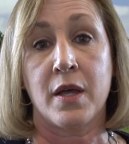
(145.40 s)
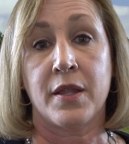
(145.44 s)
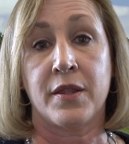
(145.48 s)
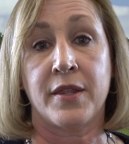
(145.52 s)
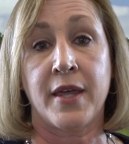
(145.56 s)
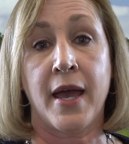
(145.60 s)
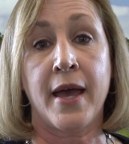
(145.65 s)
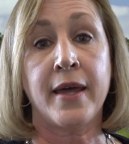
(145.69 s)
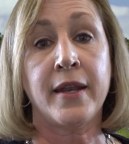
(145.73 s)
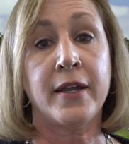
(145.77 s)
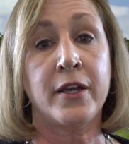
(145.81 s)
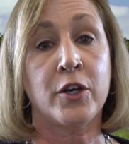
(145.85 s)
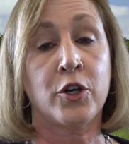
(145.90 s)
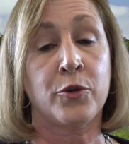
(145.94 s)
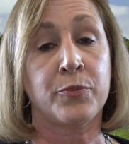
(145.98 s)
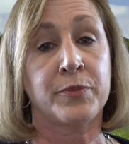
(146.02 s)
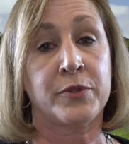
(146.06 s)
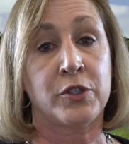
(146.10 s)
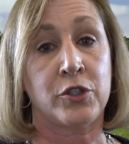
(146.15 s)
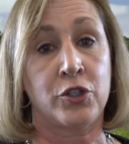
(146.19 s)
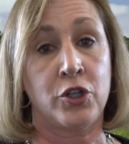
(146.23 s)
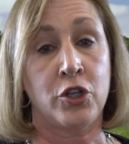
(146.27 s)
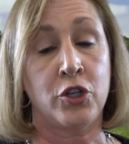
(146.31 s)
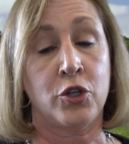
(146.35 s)
That
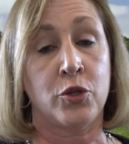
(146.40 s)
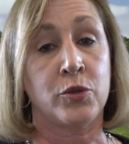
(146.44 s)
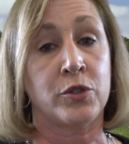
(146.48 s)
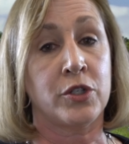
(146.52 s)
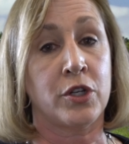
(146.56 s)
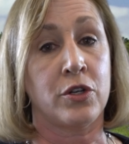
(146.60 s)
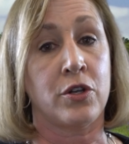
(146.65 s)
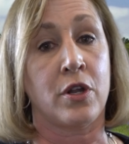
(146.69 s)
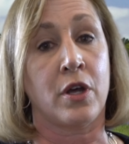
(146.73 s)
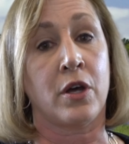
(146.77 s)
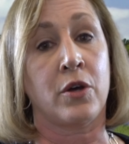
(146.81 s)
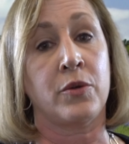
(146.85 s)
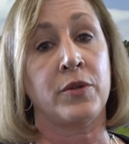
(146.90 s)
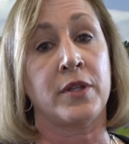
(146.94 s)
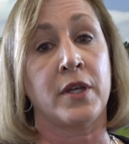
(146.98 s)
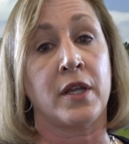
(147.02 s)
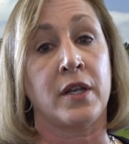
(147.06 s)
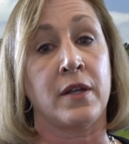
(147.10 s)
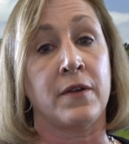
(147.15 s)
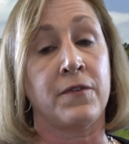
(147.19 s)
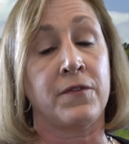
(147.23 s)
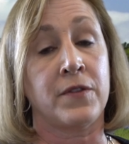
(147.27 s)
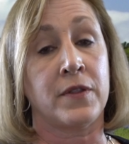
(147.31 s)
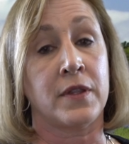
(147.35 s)
helps you to know that
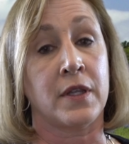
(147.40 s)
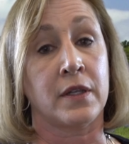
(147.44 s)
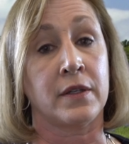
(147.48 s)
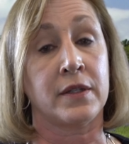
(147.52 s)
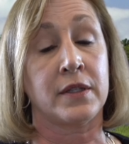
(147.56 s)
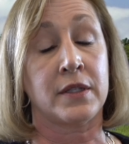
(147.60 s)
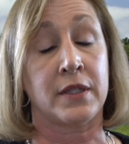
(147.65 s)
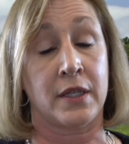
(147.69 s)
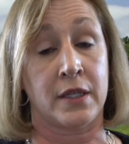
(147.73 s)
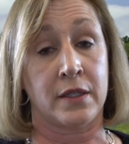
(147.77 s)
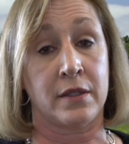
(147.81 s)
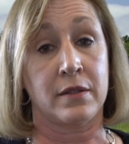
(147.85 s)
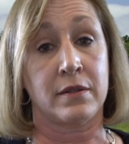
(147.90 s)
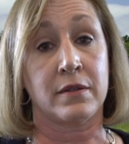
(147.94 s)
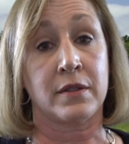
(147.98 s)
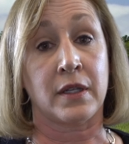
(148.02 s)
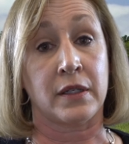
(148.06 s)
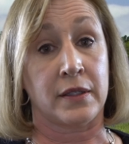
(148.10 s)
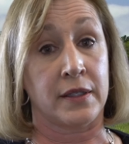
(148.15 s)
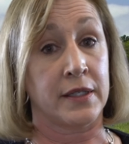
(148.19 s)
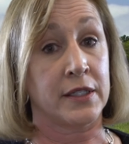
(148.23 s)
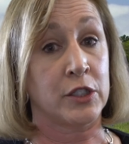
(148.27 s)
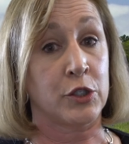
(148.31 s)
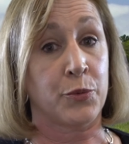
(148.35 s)
if the, that the
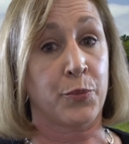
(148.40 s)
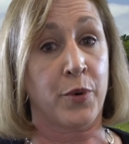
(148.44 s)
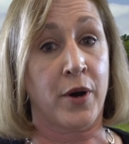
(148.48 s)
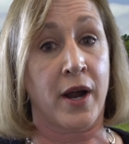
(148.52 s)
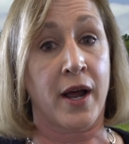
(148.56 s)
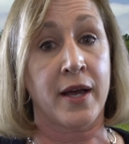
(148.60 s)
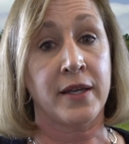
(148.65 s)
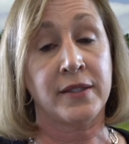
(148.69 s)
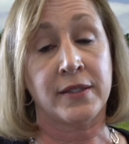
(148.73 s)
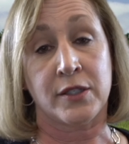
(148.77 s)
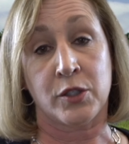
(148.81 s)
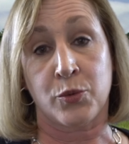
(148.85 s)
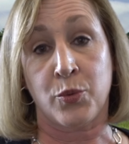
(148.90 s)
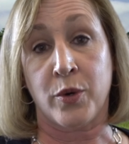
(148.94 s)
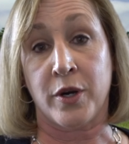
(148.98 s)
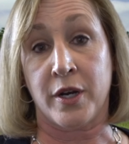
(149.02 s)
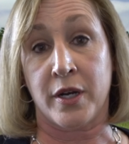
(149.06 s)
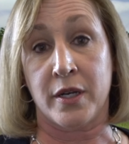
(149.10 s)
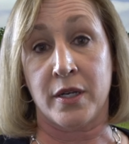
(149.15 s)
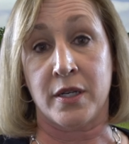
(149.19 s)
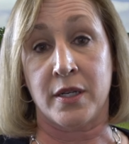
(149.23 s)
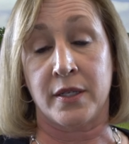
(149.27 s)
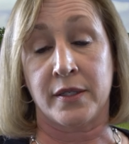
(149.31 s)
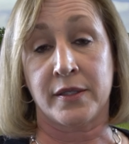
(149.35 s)
list price is where
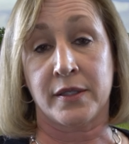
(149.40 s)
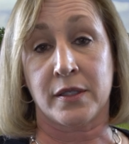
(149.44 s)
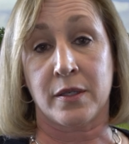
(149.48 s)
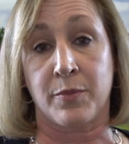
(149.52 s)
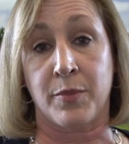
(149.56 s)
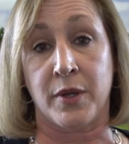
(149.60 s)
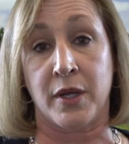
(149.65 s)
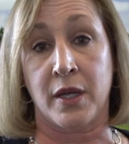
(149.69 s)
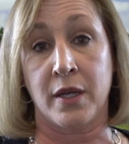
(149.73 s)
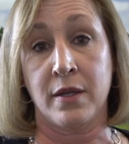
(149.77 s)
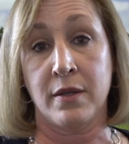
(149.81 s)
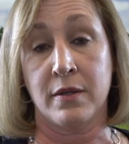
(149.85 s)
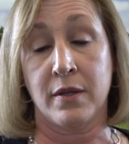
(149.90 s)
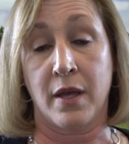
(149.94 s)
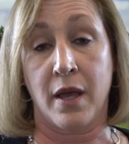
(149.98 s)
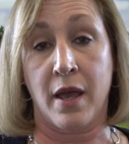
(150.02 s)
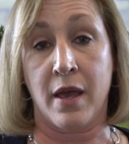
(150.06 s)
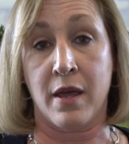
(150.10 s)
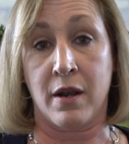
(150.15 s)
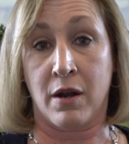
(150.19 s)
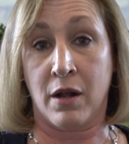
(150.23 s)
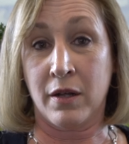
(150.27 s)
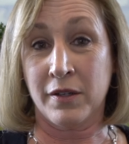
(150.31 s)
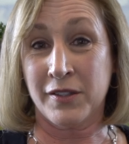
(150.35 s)
it needs to be,
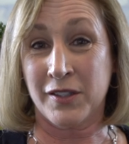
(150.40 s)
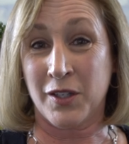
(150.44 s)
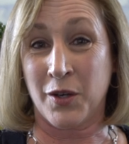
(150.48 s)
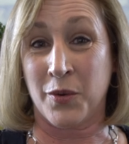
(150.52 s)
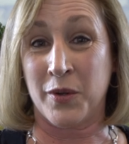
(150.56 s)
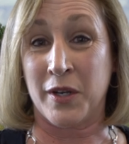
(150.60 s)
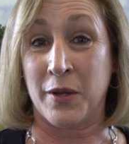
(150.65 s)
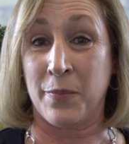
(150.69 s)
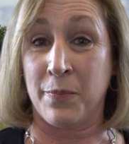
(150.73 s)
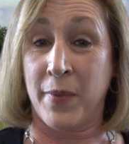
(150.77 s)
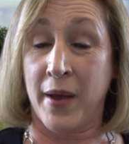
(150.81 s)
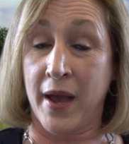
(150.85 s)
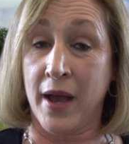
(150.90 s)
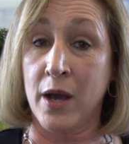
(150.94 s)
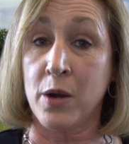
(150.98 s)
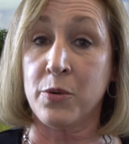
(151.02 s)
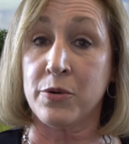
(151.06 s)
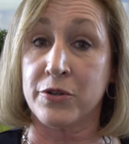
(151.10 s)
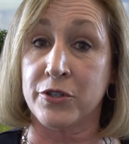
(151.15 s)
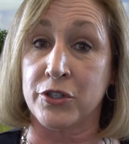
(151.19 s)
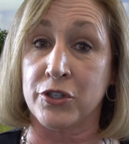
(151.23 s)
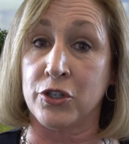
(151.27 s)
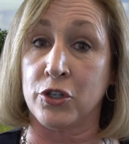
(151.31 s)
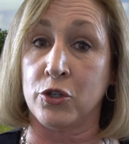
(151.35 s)
and also it
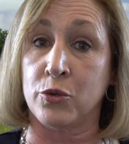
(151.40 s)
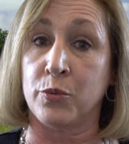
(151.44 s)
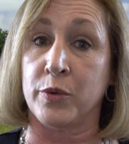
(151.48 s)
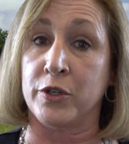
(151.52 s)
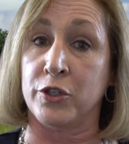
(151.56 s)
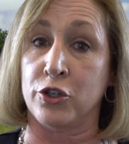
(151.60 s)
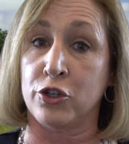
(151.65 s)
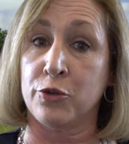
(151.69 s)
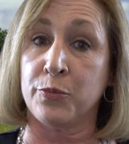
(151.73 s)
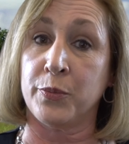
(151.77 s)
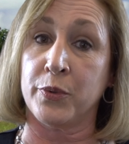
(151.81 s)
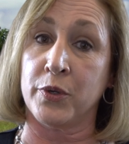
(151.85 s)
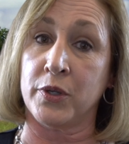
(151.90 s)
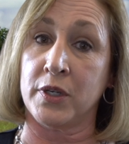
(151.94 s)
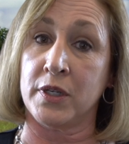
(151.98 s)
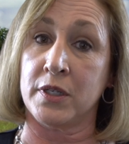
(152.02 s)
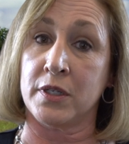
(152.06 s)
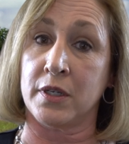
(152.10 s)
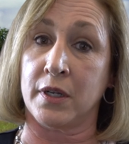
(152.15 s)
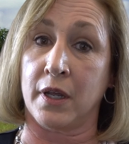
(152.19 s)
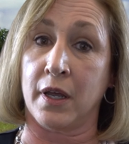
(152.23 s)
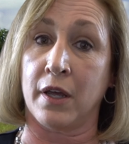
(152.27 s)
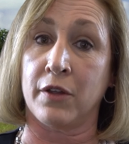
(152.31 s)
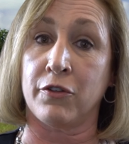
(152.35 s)
empowers you when you're putting
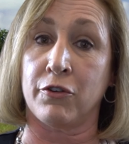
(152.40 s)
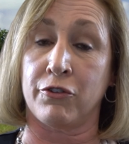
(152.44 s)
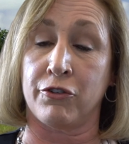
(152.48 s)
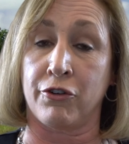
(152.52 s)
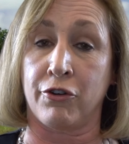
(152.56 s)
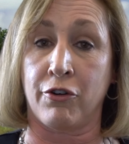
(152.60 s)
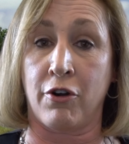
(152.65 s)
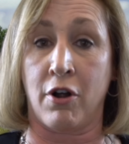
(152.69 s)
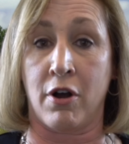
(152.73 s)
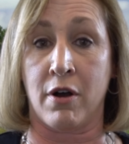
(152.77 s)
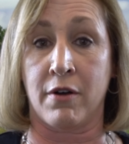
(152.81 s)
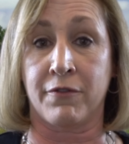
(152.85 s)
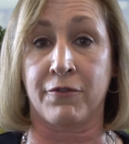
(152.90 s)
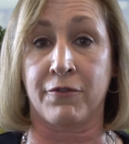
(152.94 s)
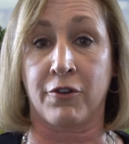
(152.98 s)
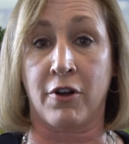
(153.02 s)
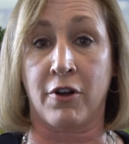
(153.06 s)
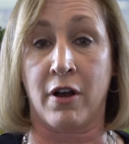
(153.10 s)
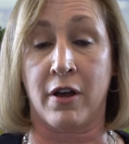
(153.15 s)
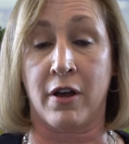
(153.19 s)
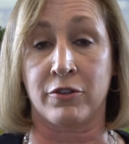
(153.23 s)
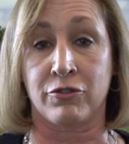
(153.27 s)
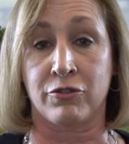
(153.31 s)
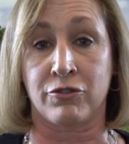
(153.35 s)
together your offer
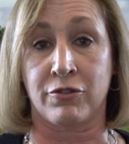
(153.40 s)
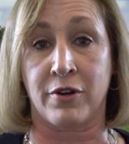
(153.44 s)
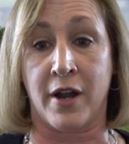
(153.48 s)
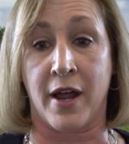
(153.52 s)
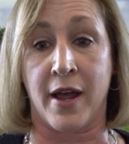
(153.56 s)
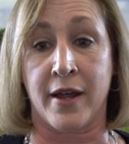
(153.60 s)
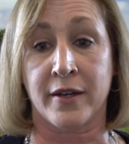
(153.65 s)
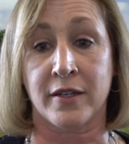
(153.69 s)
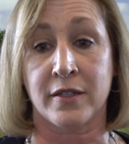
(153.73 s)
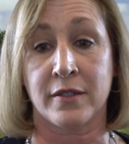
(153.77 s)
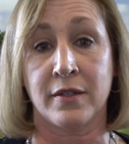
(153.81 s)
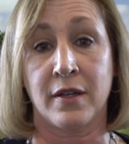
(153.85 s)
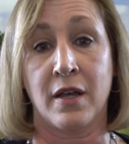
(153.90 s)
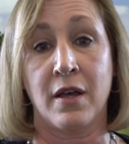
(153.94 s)
contract.